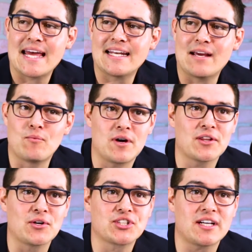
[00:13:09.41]
And in one
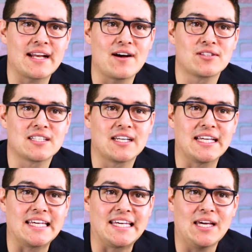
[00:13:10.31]
of those shutouts,
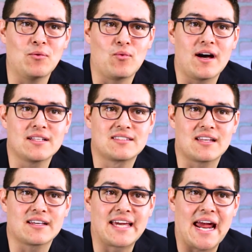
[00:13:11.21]
he was
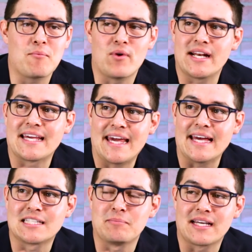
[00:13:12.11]
the game-winning
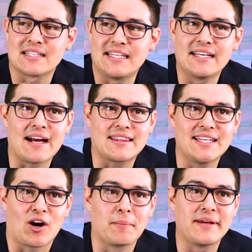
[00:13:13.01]
hit because he got
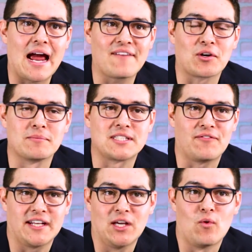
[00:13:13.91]
the RBI for
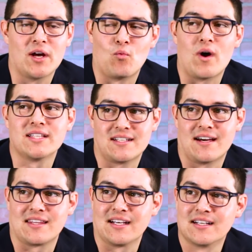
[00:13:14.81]
himself, and he won
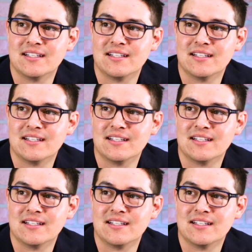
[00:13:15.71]
1-0.